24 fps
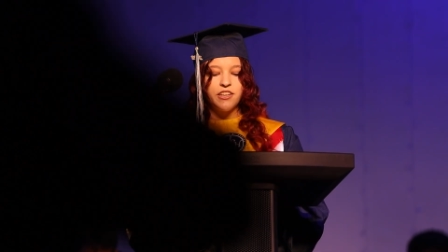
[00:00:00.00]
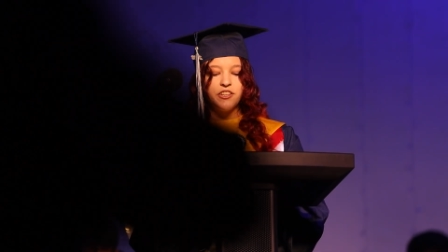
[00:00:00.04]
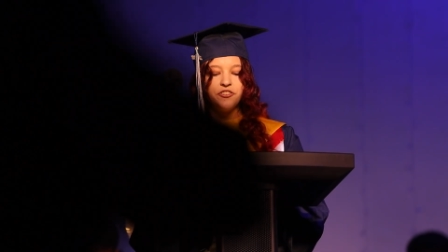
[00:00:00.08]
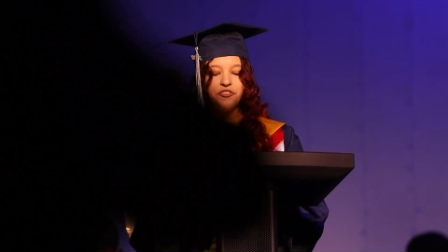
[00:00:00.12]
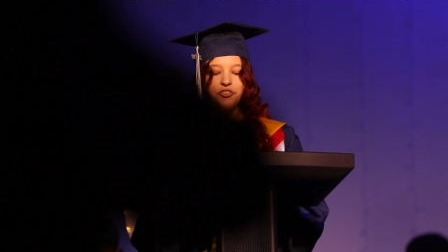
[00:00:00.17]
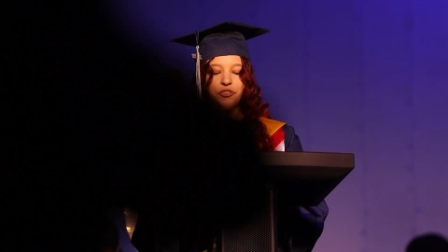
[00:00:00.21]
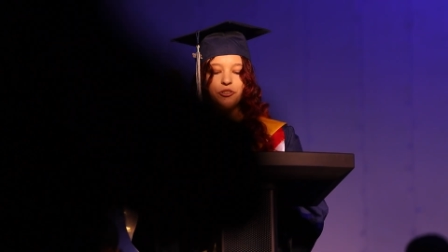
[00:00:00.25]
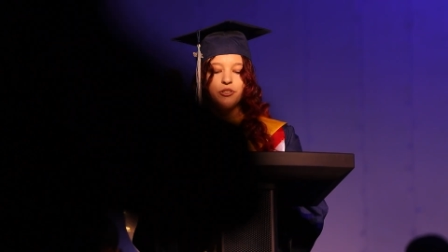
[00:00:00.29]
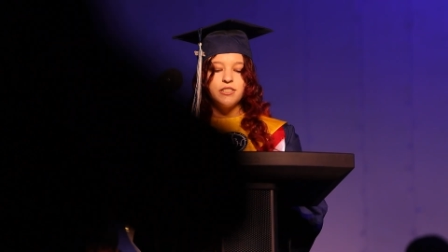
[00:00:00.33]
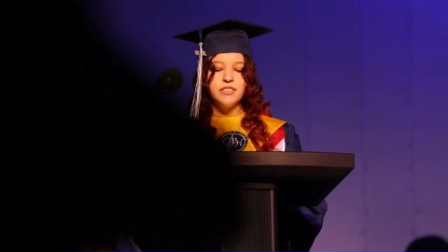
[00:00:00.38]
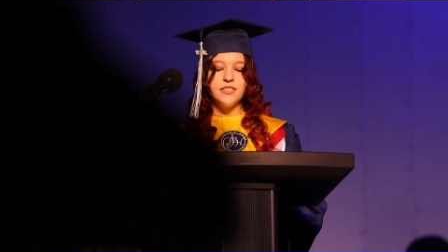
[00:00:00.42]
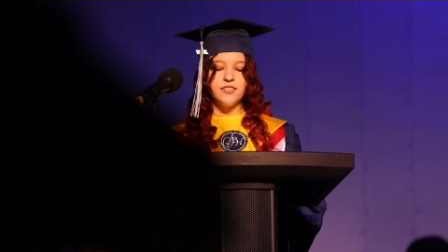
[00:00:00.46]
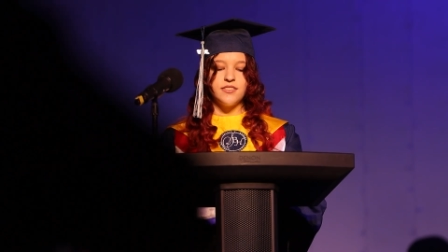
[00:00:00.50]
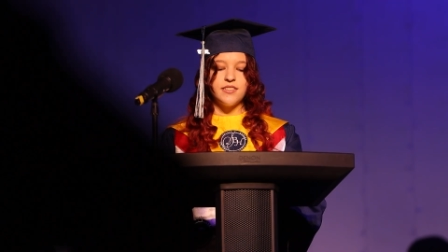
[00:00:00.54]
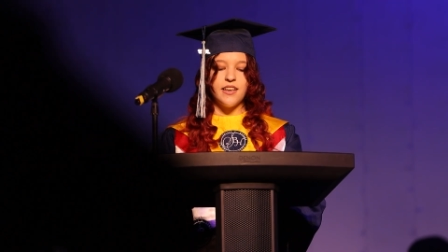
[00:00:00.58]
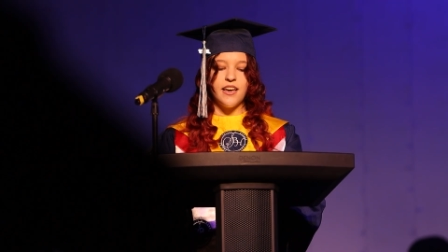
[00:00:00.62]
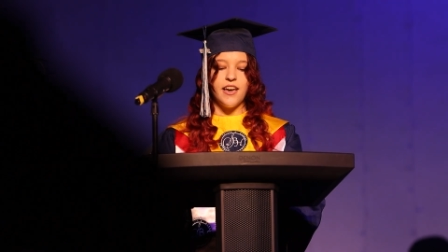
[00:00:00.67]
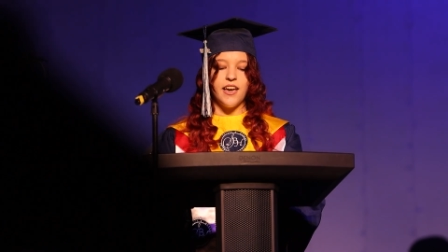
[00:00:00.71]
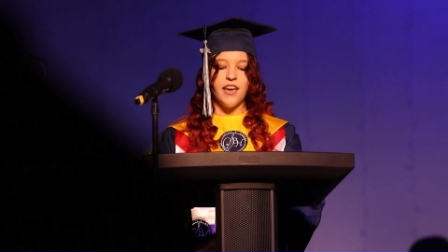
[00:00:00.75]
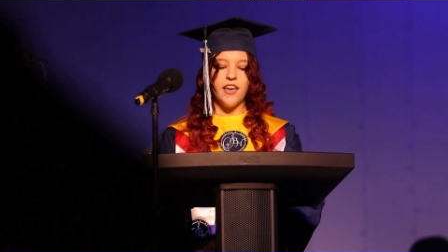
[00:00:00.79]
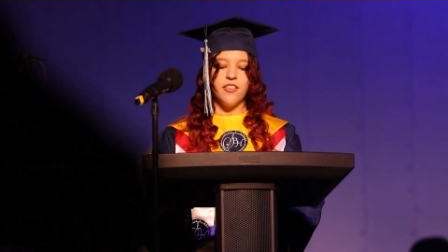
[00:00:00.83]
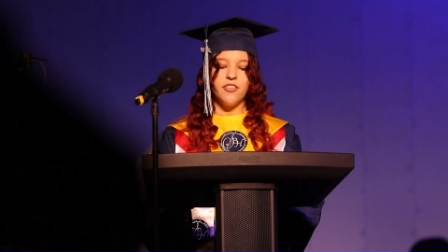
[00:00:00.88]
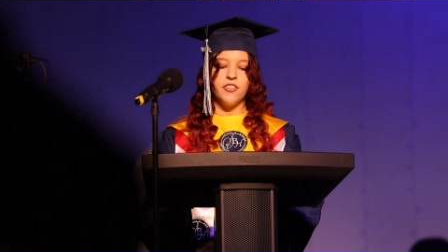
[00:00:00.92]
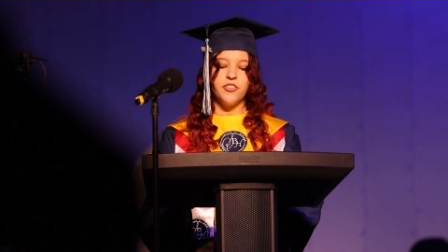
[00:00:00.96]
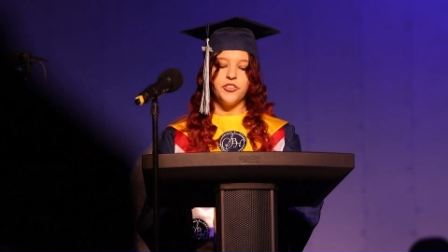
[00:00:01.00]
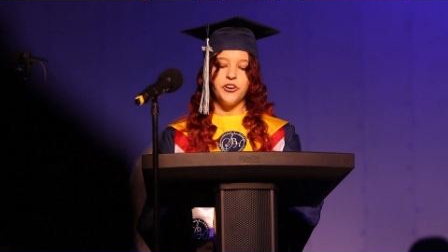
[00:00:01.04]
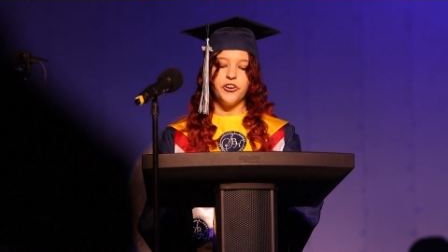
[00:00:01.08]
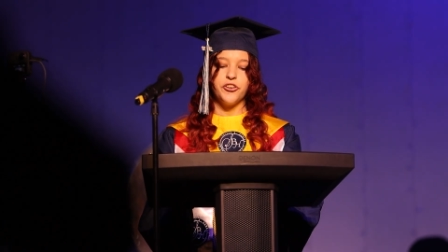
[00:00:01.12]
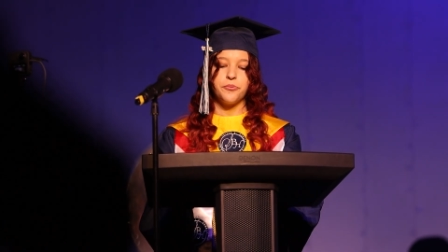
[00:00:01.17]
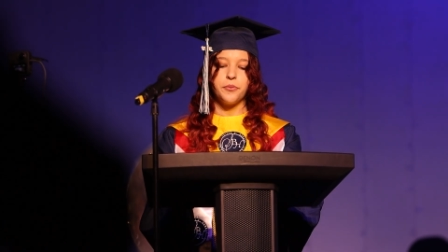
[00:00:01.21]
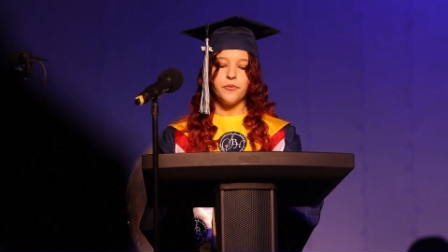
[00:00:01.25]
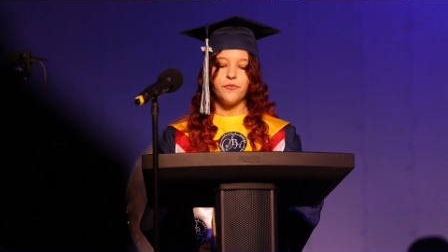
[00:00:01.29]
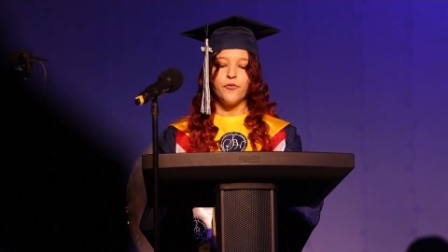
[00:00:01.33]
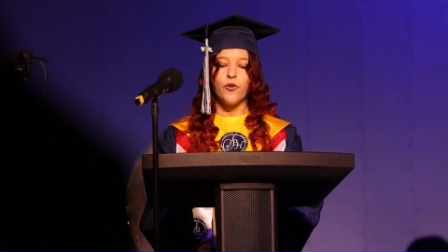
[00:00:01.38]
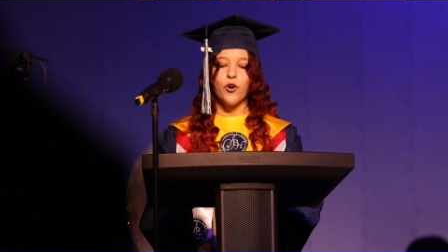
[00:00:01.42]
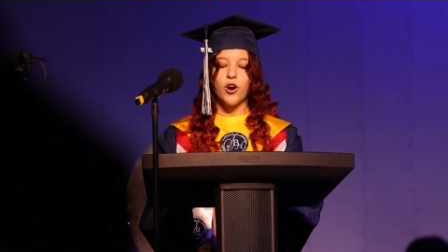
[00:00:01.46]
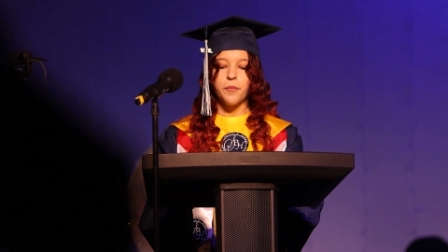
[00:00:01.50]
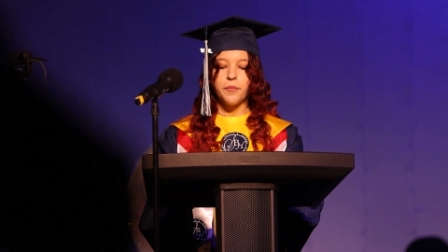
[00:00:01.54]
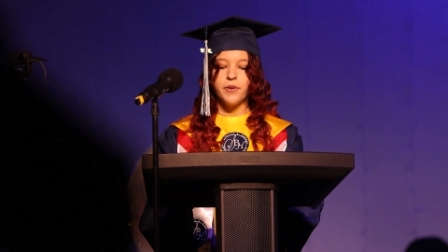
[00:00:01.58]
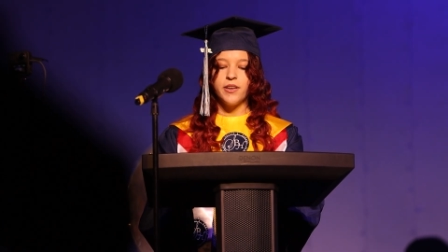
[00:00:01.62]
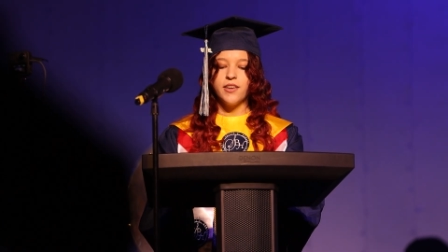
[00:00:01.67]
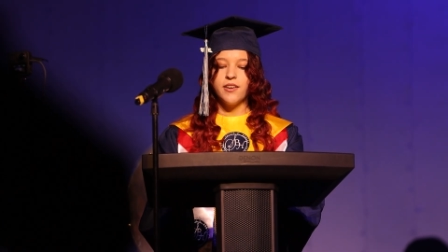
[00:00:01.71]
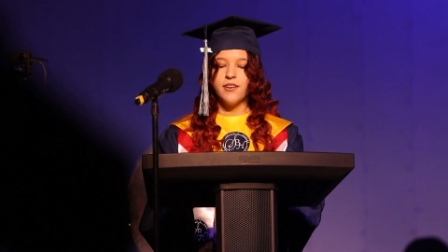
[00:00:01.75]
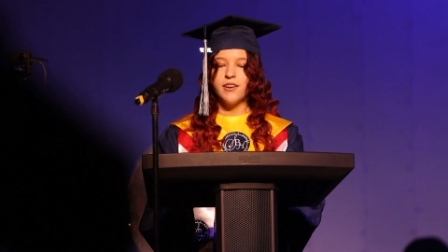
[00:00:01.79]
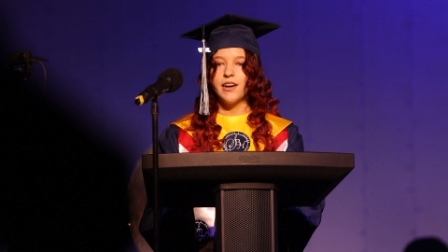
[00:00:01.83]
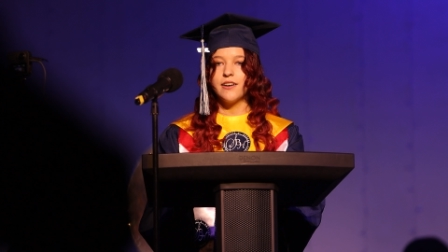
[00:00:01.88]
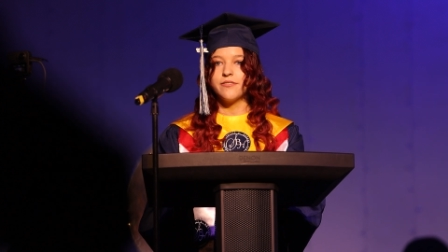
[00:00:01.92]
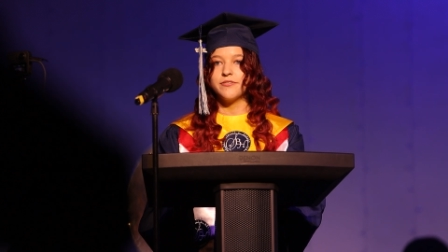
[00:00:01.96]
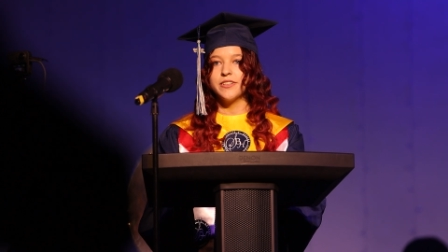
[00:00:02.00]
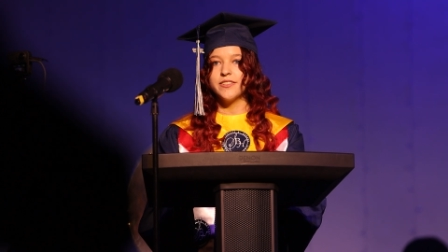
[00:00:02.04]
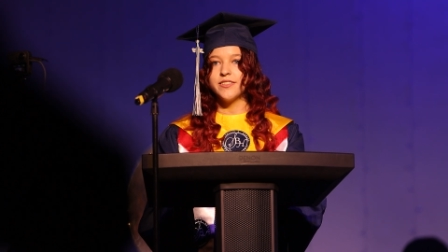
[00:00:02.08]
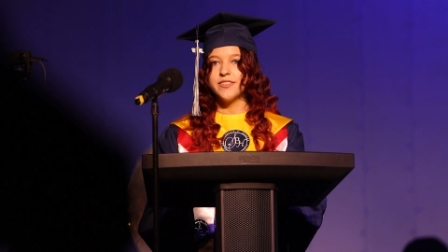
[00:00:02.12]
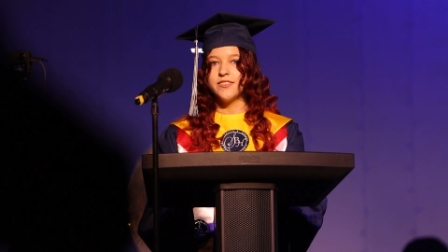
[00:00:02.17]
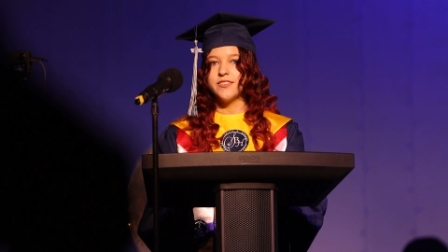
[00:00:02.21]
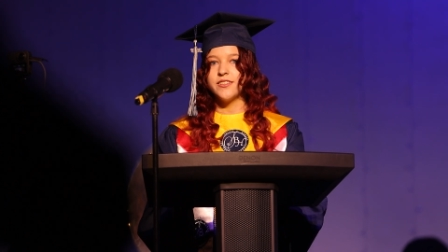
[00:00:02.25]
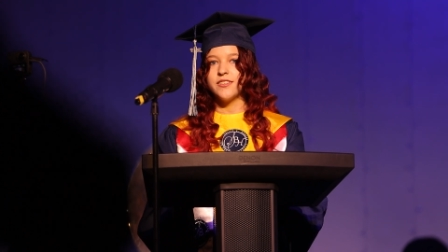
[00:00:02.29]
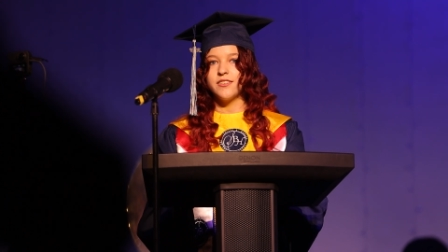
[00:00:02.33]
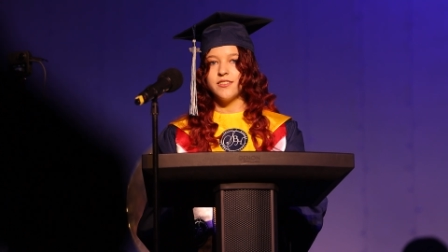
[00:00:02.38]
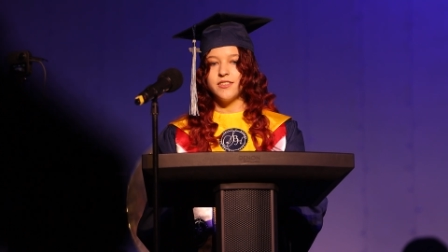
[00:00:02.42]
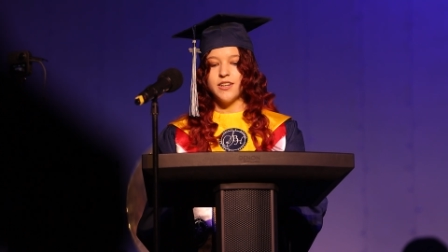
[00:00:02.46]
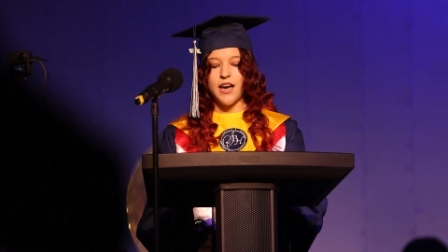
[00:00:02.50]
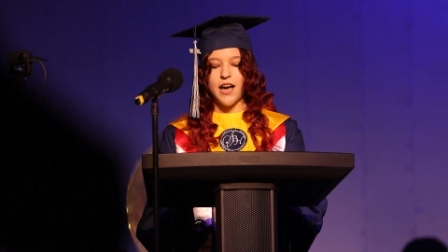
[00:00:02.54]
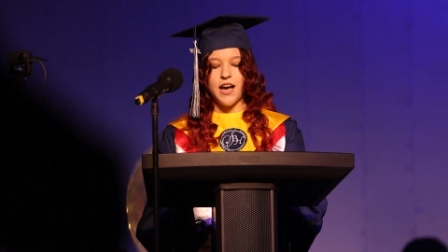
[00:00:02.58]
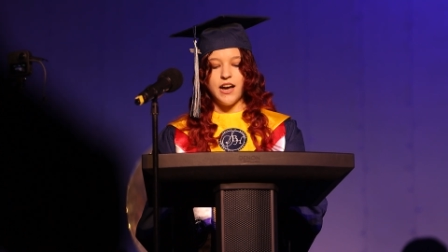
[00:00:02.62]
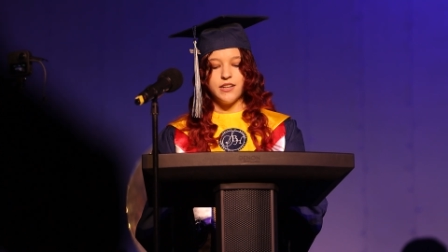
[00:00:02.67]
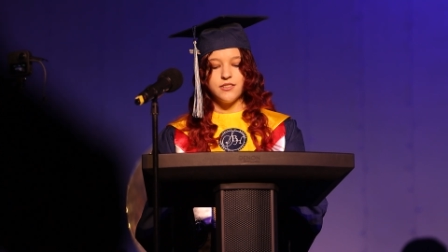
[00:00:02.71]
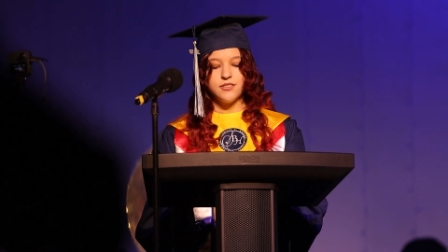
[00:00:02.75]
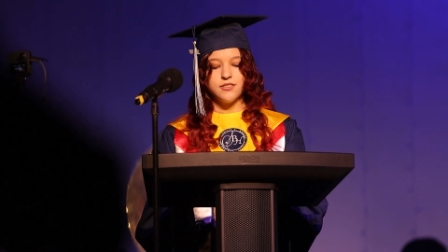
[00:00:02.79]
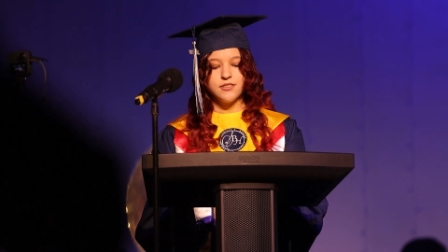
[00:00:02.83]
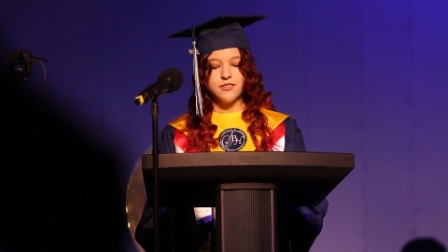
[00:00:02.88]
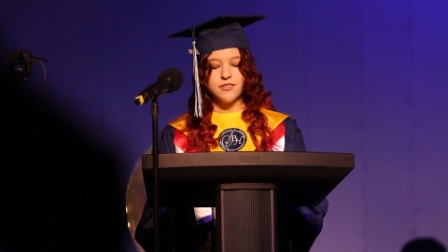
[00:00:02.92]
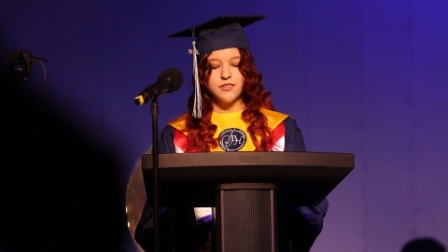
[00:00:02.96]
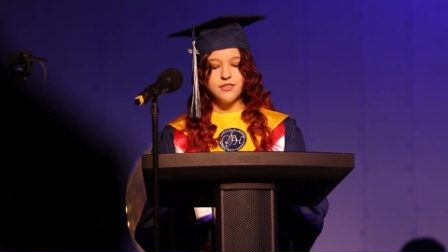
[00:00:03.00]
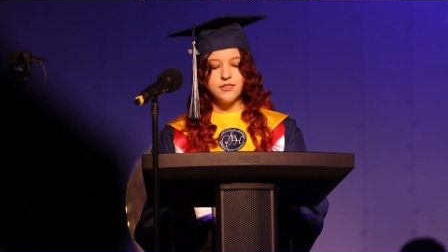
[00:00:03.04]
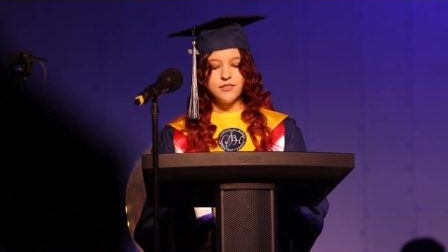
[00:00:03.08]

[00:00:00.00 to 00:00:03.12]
I can truly say those before me have risen to the task.